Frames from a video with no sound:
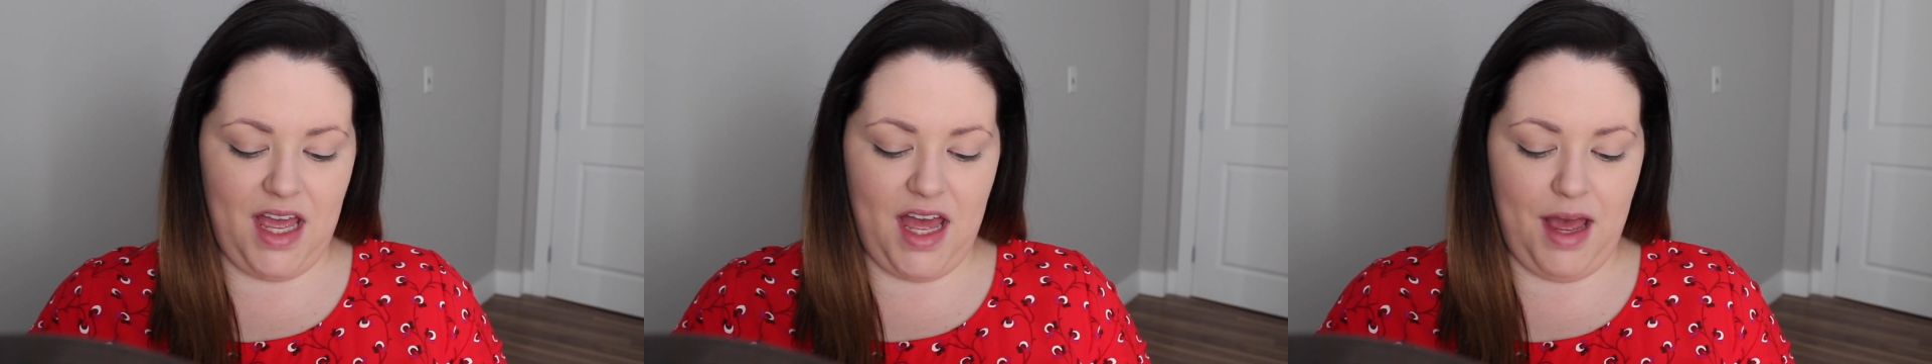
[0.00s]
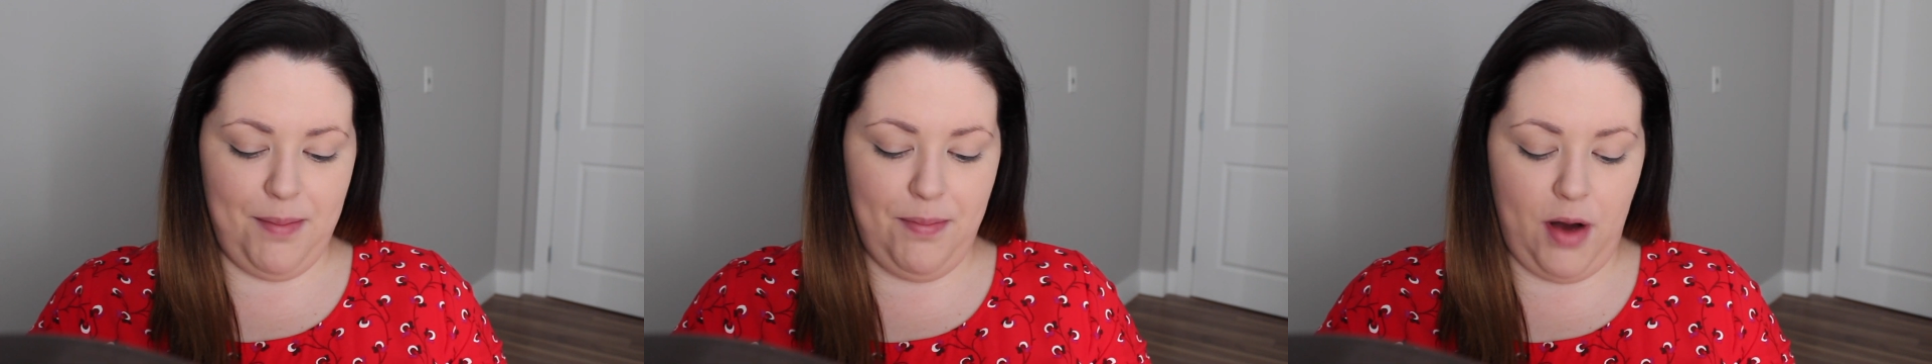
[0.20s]

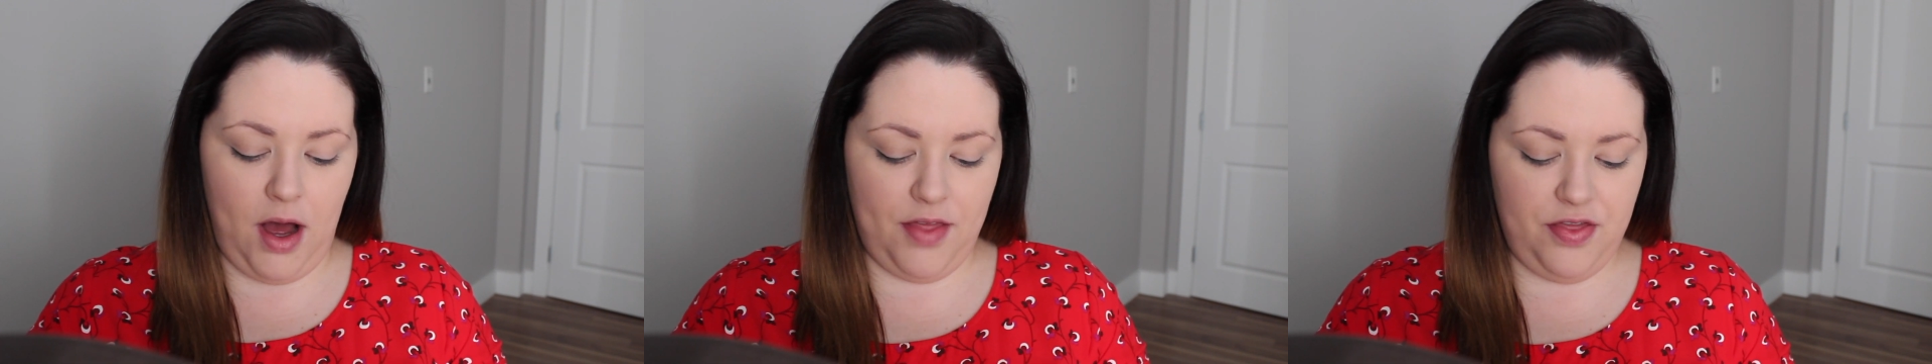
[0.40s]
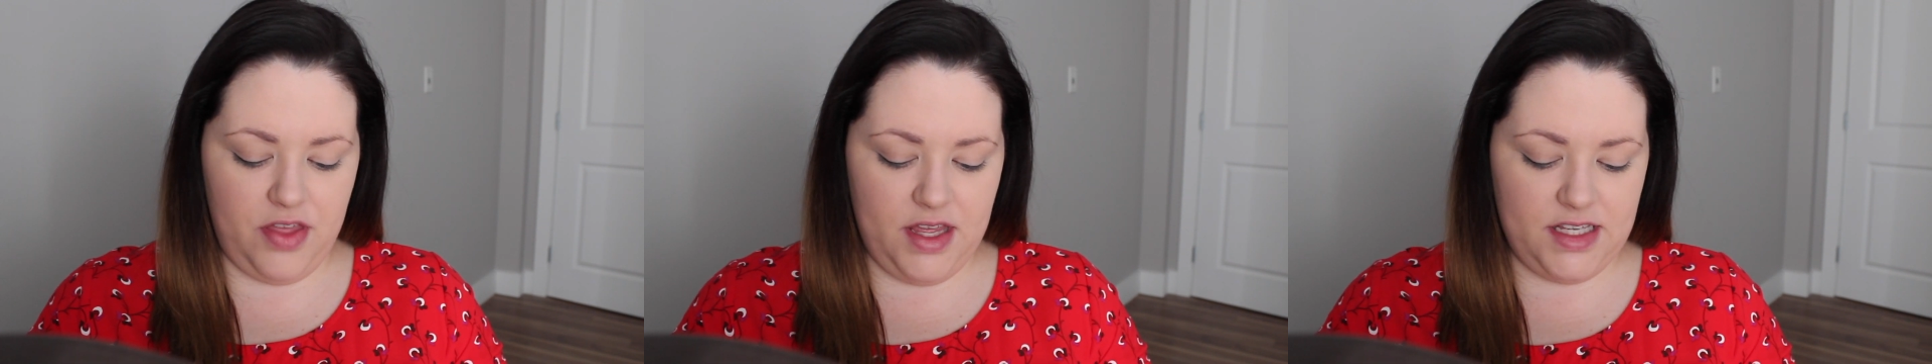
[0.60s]
I
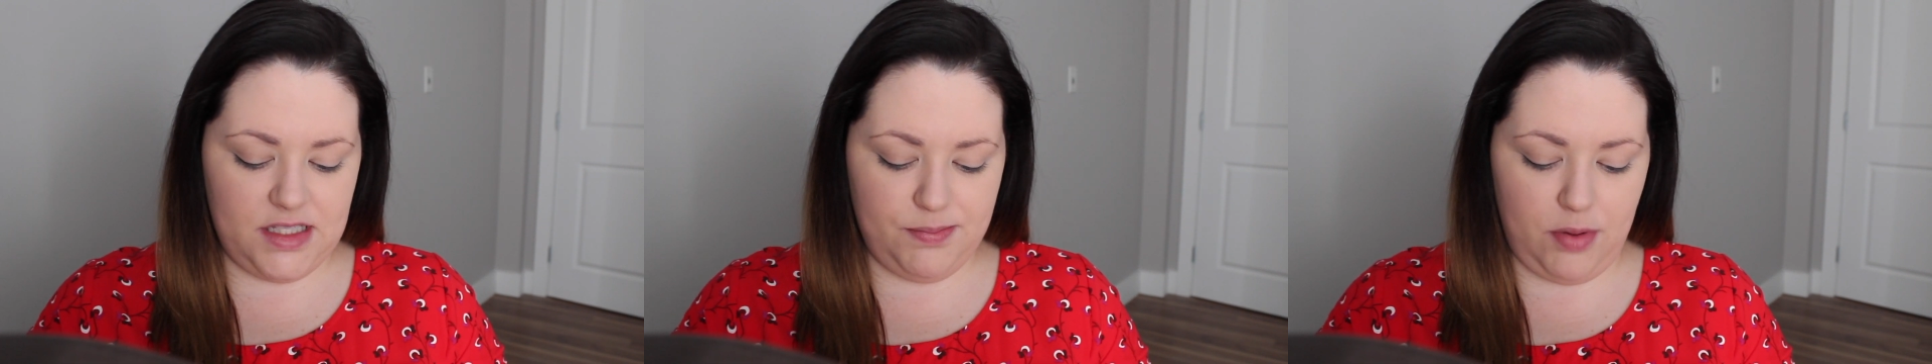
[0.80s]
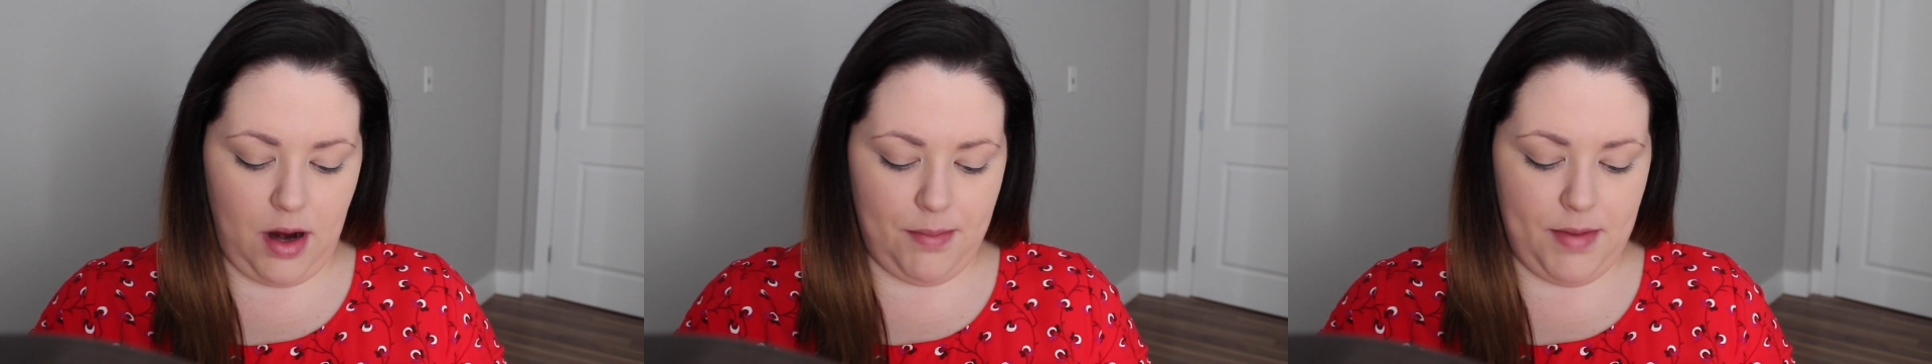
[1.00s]
bought
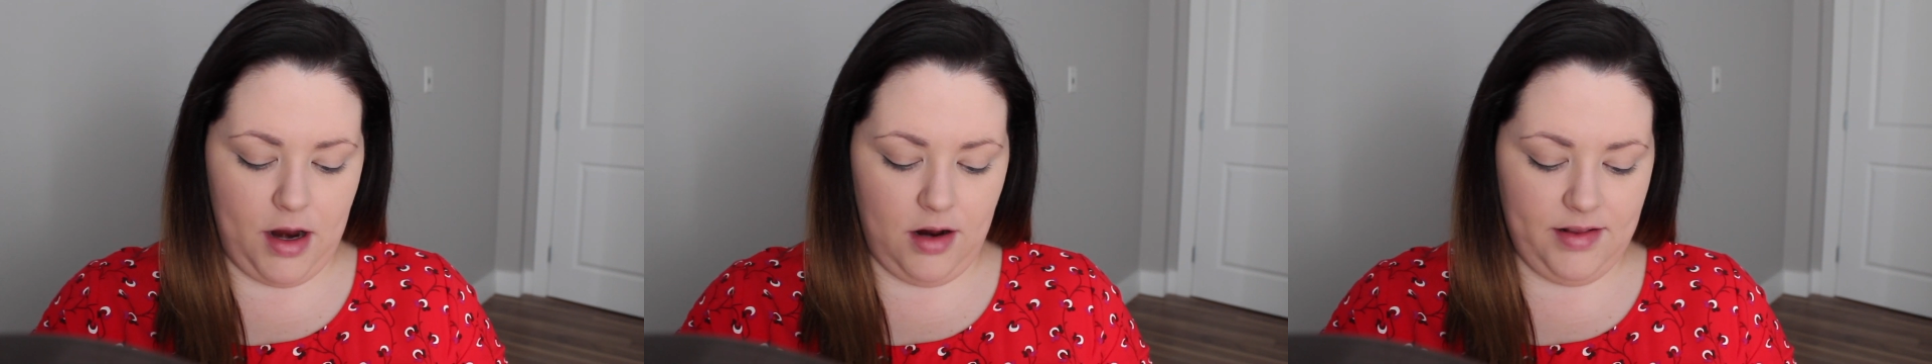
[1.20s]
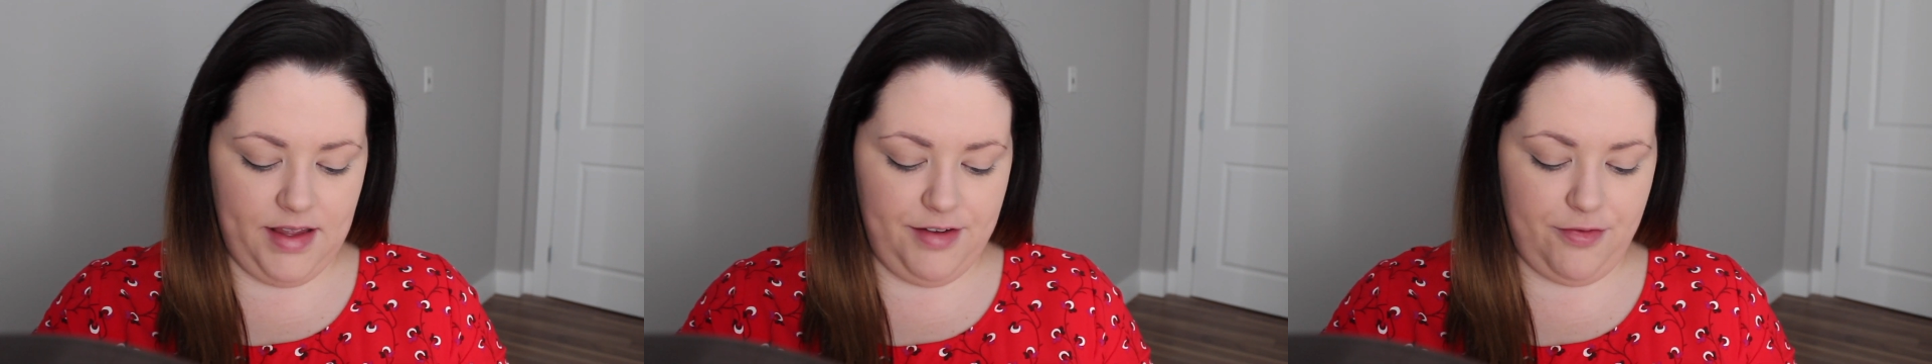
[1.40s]
this
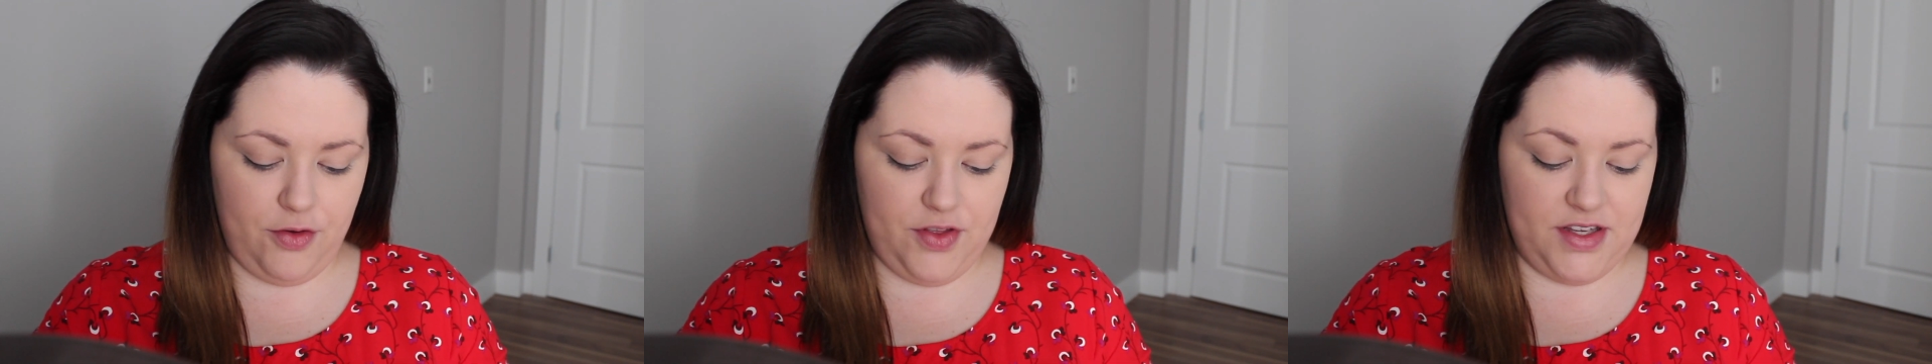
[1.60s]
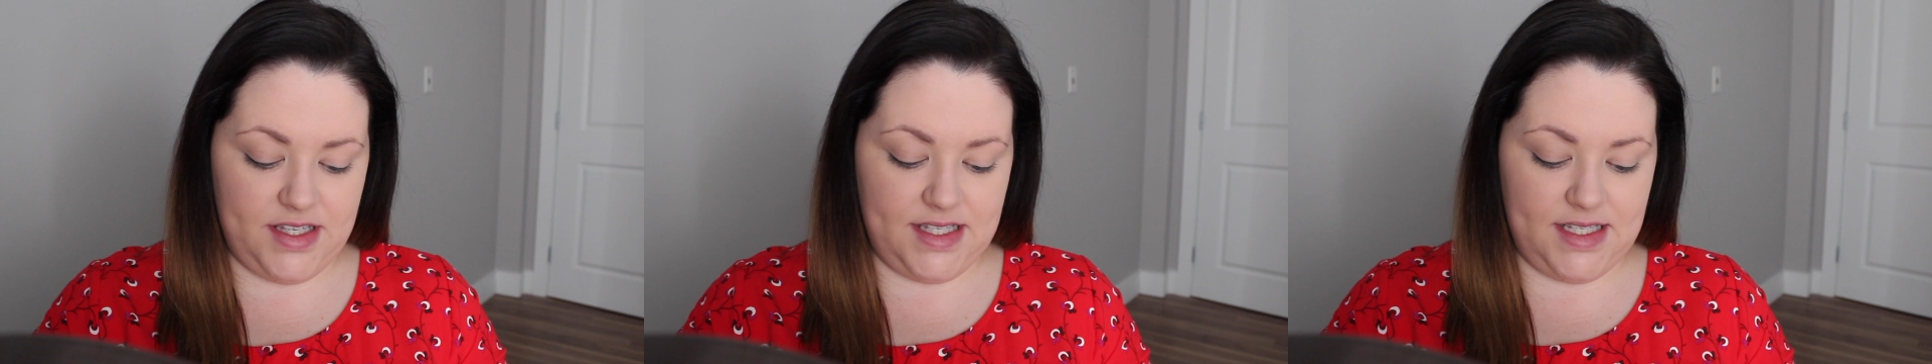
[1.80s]
primarily for
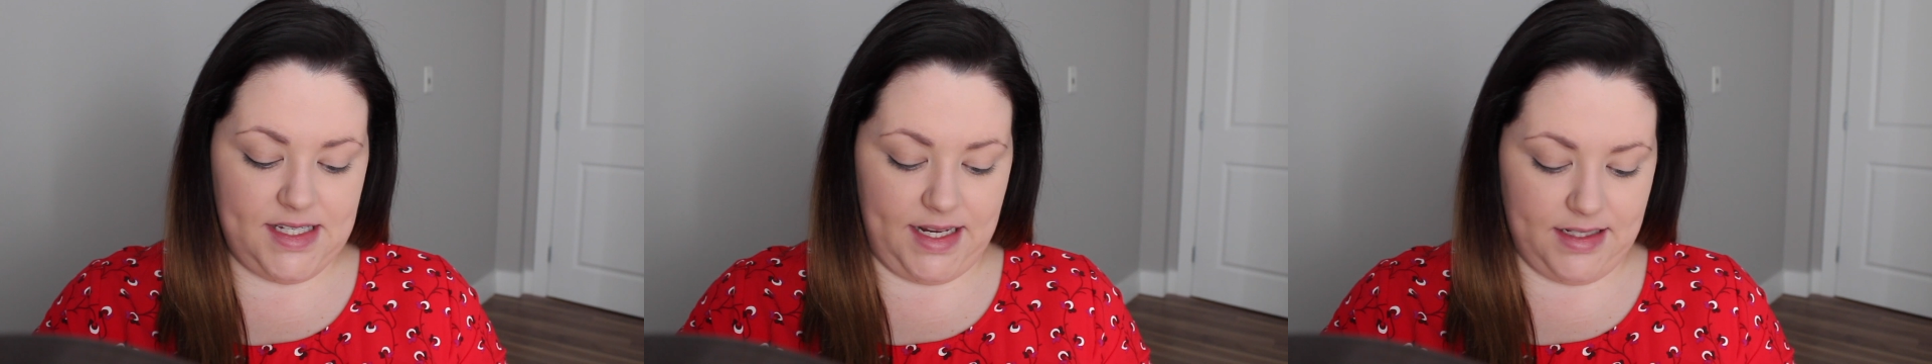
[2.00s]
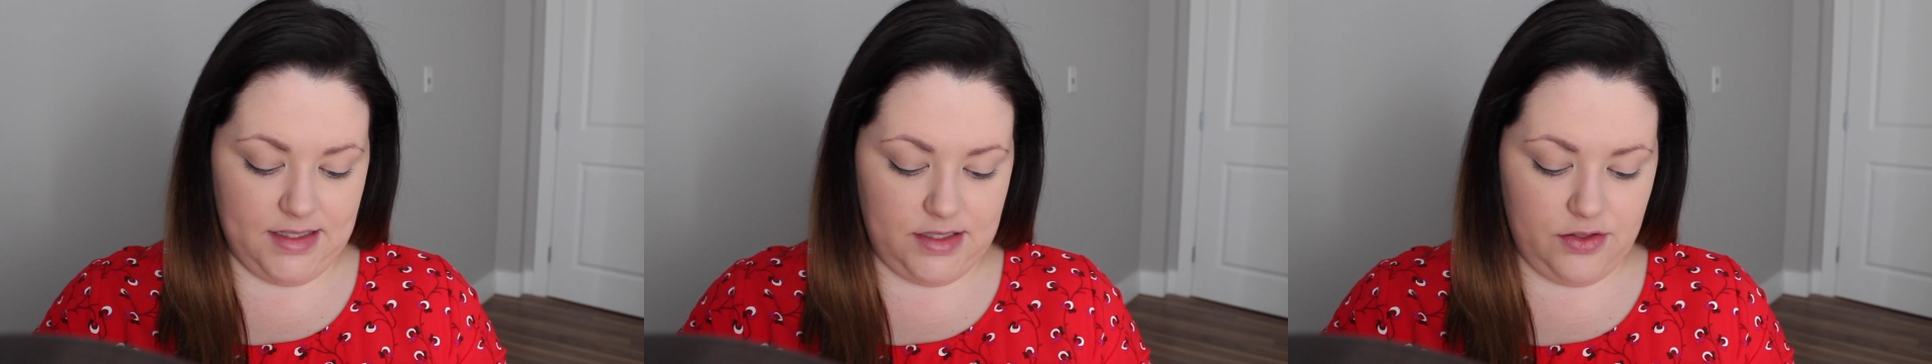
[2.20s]
the
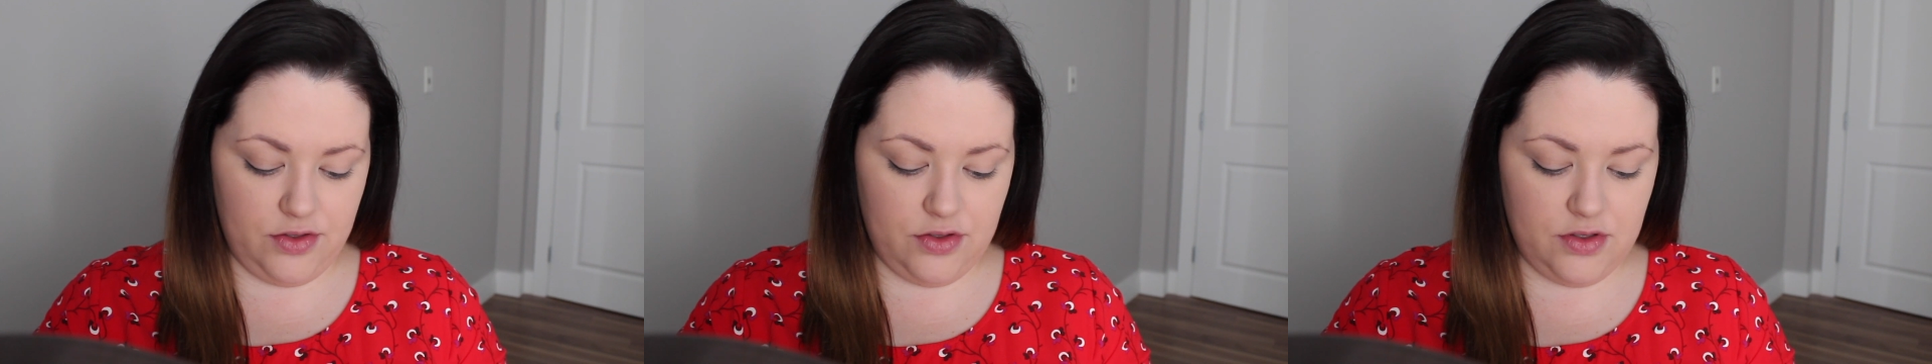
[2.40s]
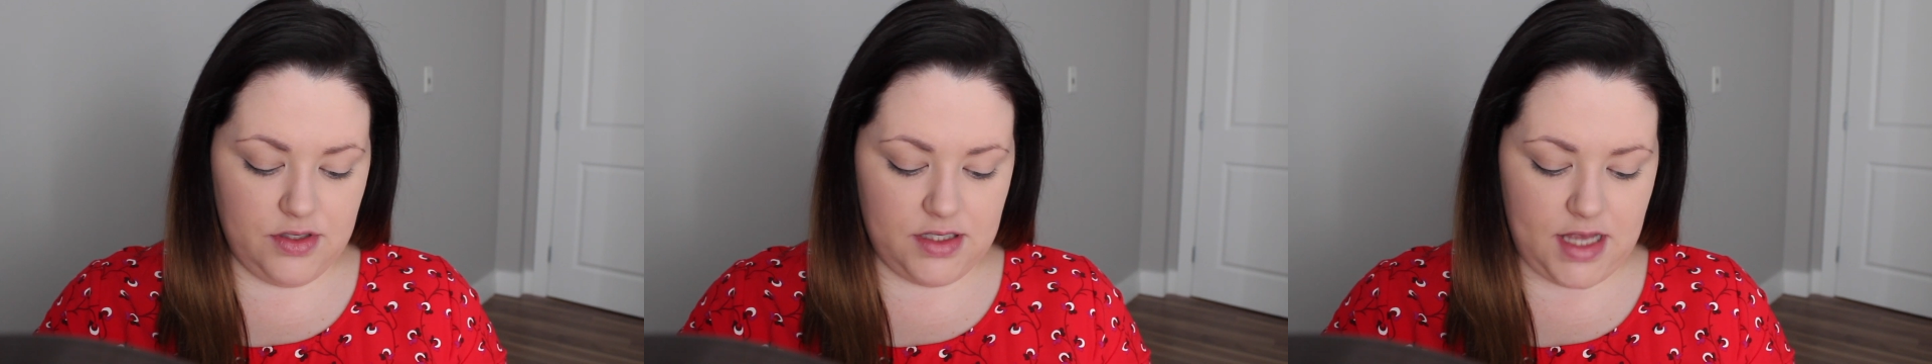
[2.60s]

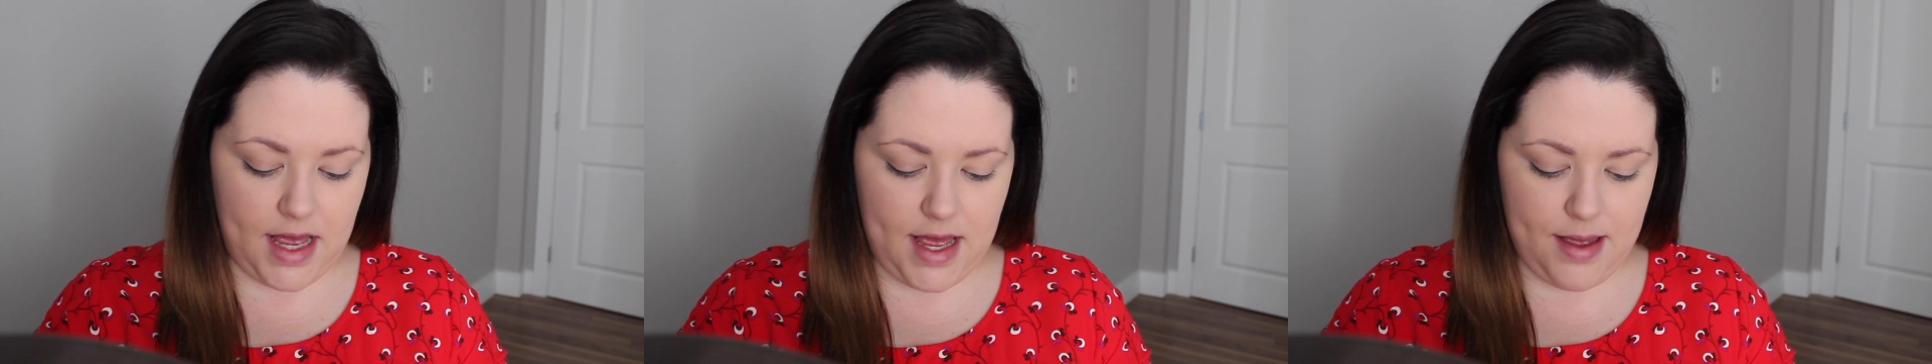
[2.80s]
stencils,